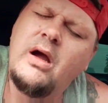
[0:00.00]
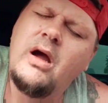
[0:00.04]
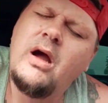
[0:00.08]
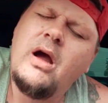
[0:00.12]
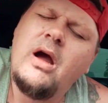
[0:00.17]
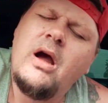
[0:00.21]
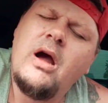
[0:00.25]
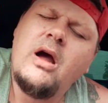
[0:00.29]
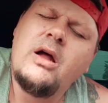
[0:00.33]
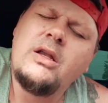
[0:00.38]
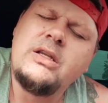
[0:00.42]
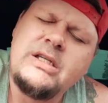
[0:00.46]

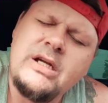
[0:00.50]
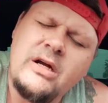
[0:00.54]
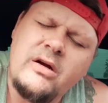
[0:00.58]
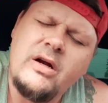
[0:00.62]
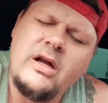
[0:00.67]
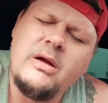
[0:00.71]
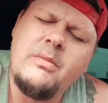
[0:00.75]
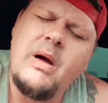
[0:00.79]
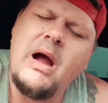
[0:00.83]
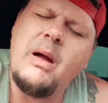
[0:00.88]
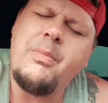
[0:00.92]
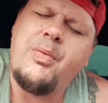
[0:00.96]
During
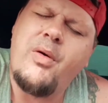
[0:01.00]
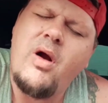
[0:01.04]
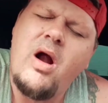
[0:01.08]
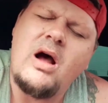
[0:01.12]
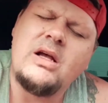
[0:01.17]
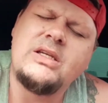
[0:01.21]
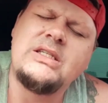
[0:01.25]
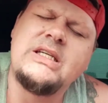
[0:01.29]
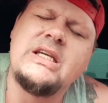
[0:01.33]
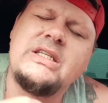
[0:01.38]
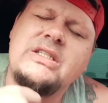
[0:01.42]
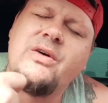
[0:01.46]
my
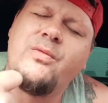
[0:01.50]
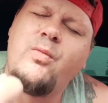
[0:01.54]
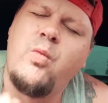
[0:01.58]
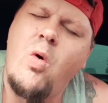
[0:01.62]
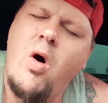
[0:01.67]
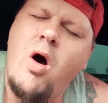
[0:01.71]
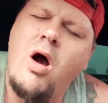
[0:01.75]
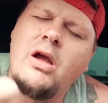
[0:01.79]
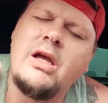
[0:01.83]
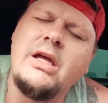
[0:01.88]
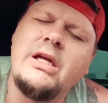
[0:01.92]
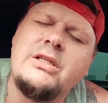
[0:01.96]
process of
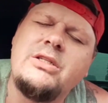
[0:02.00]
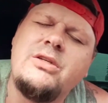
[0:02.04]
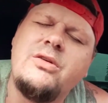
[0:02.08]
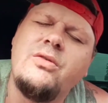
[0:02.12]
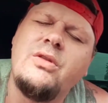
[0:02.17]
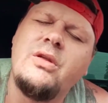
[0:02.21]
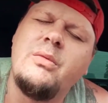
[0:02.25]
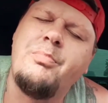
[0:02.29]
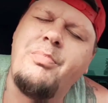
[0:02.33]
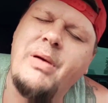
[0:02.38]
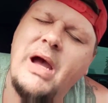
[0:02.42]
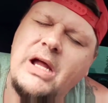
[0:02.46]
walking to the
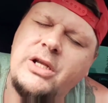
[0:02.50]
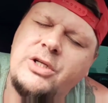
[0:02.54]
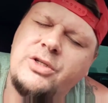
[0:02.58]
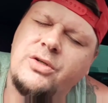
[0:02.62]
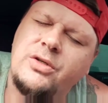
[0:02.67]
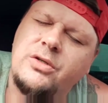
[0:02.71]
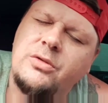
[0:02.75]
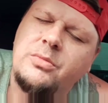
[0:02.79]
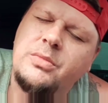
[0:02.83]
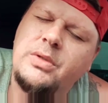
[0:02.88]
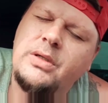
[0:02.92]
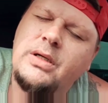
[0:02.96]
bedroom,